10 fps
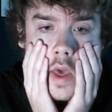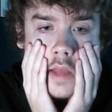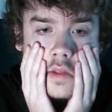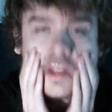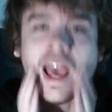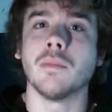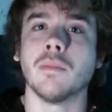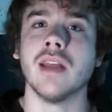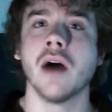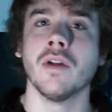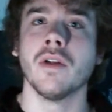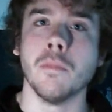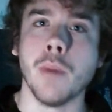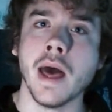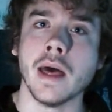and sat me down on the
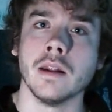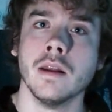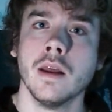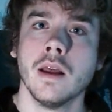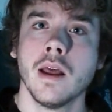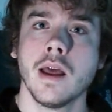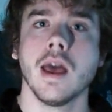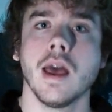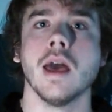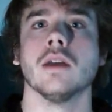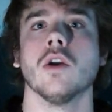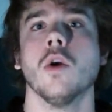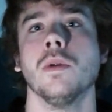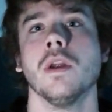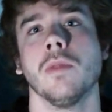bed and
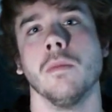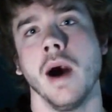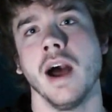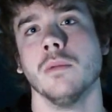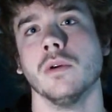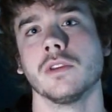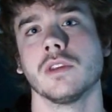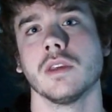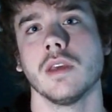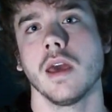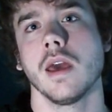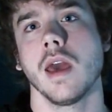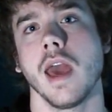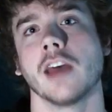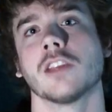opened up the Bible and
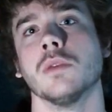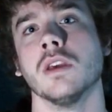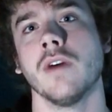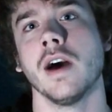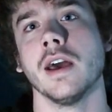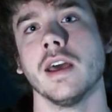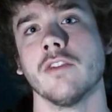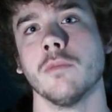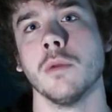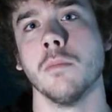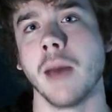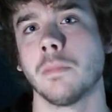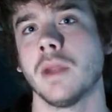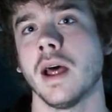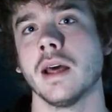asked me if I had ever been
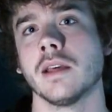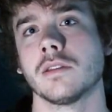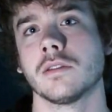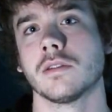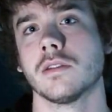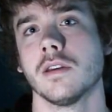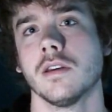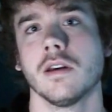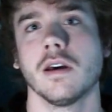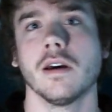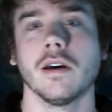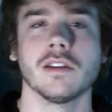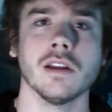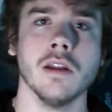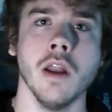baptized I
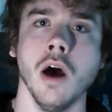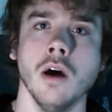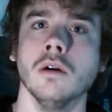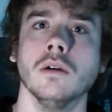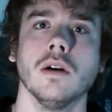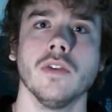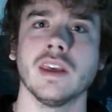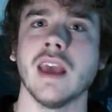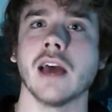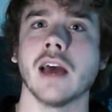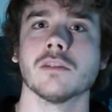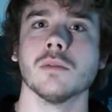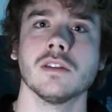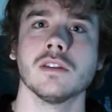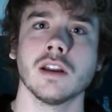said, no. I think he asked me.
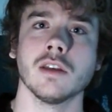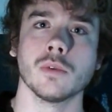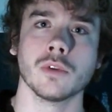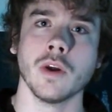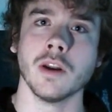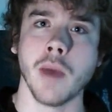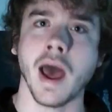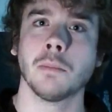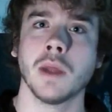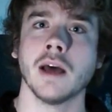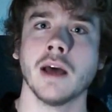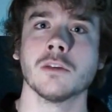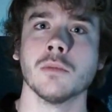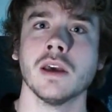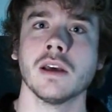He said he was going to baptize
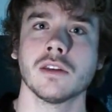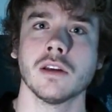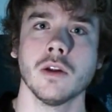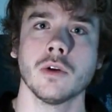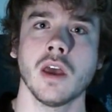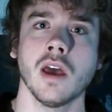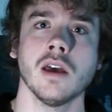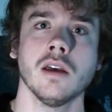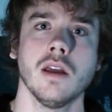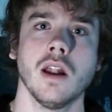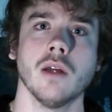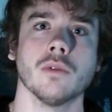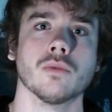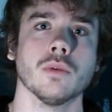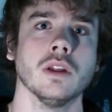me. I said, okay. And I
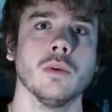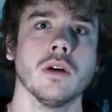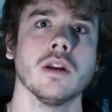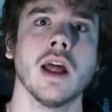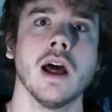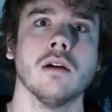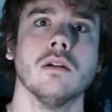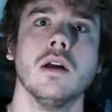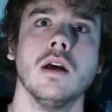was really weirded out.